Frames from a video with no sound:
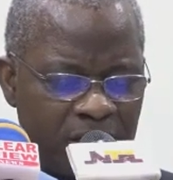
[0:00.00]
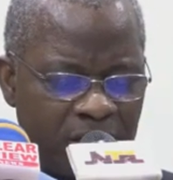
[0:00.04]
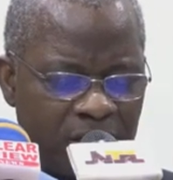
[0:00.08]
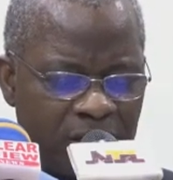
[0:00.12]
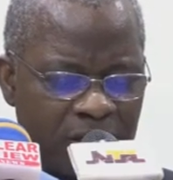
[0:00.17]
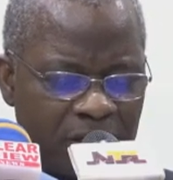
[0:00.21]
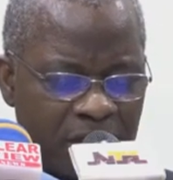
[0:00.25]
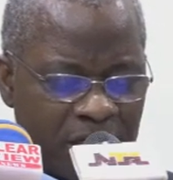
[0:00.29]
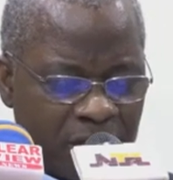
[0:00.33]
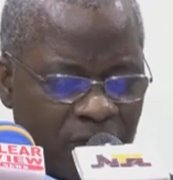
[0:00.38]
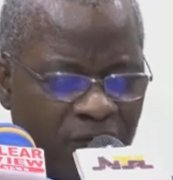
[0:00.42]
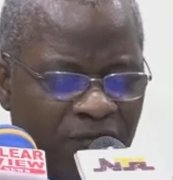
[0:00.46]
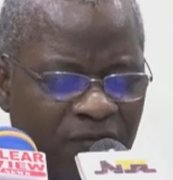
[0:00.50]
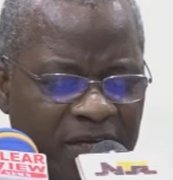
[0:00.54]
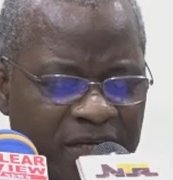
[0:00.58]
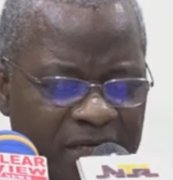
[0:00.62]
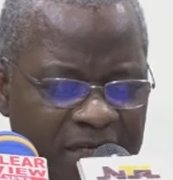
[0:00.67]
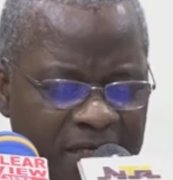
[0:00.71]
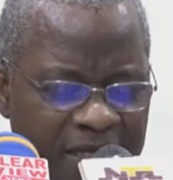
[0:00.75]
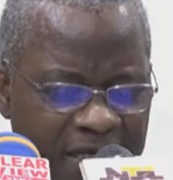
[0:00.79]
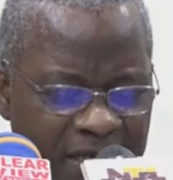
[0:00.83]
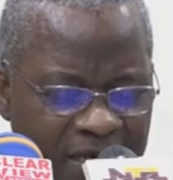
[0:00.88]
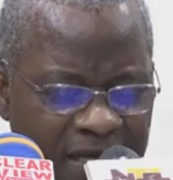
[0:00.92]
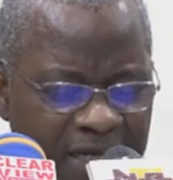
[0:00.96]
that over the
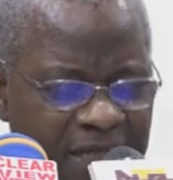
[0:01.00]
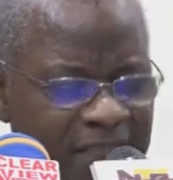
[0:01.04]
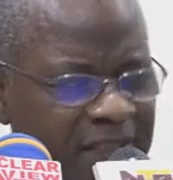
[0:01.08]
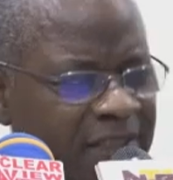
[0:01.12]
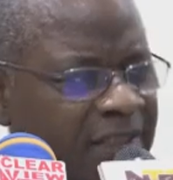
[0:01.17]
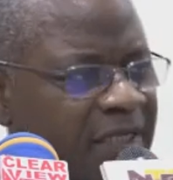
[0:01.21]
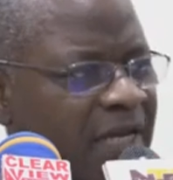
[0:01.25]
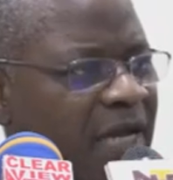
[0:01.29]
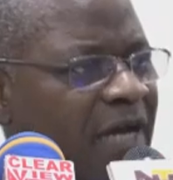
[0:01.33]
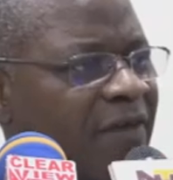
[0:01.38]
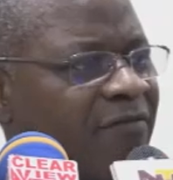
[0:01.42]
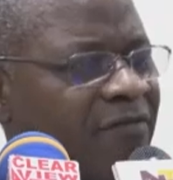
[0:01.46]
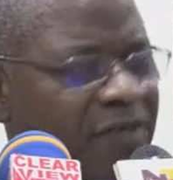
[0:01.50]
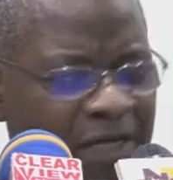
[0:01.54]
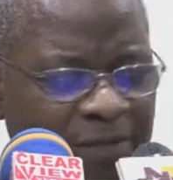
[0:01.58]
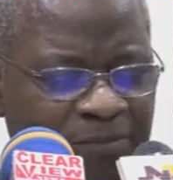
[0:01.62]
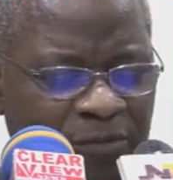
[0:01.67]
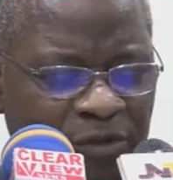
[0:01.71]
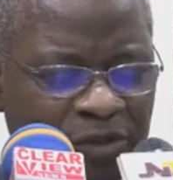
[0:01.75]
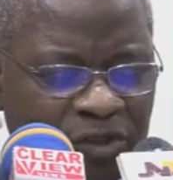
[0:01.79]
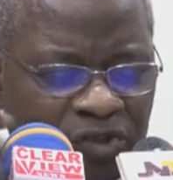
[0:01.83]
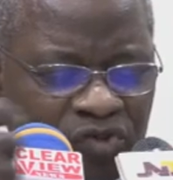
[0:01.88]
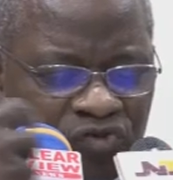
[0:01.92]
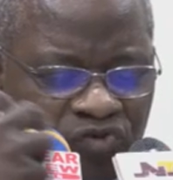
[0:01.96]
years have
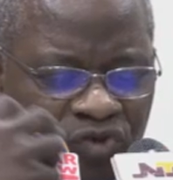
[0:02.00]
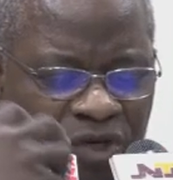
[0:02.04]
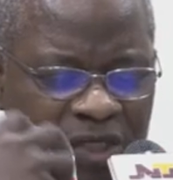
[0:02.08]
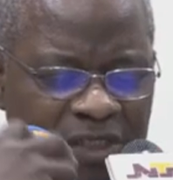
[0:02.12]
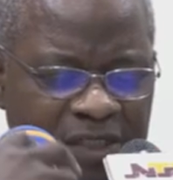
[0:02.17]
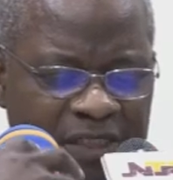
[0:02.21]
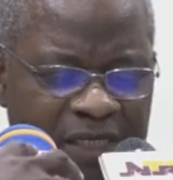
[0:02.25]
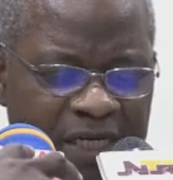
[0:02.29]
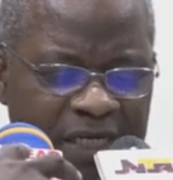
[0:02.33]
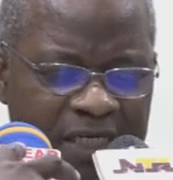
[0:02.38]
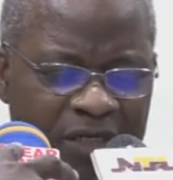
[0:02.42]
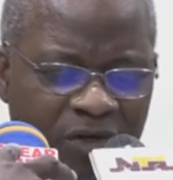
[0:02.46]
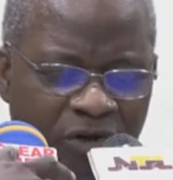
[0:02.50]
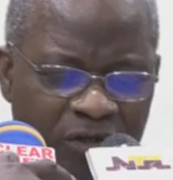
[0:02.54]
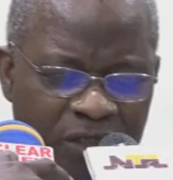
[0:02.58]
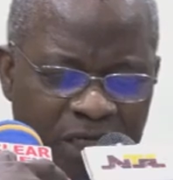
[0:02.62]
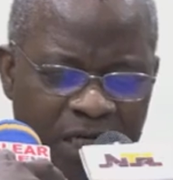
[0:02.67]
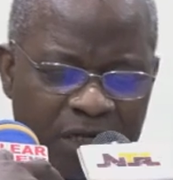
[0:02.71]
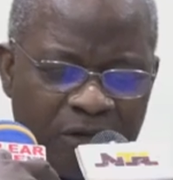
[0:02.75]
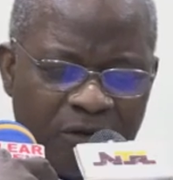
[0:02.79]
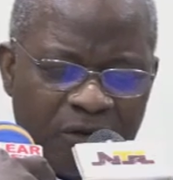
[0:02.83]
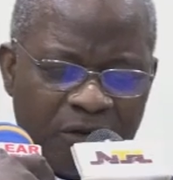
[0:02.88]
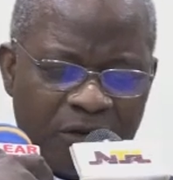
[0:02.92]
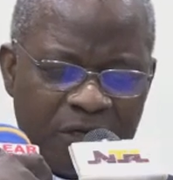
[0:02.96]
demonstrated
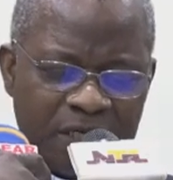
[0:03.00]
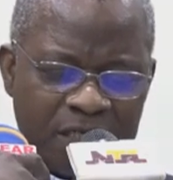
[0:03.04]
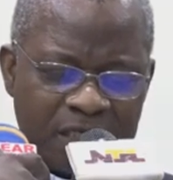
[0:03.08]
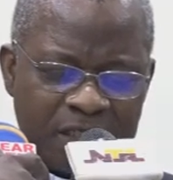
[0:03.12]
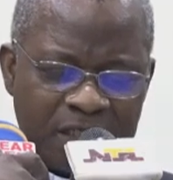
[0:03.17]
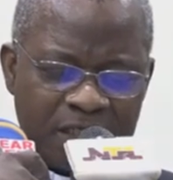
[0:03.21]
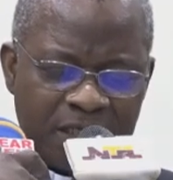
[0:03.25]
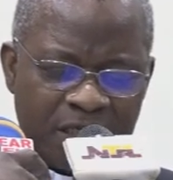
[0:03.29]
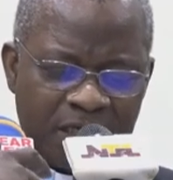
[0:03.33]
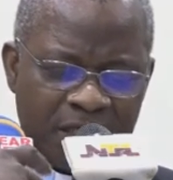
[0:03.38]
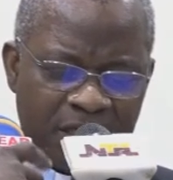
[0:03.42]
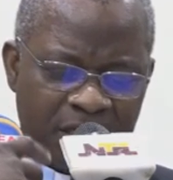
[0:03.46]
unalloyed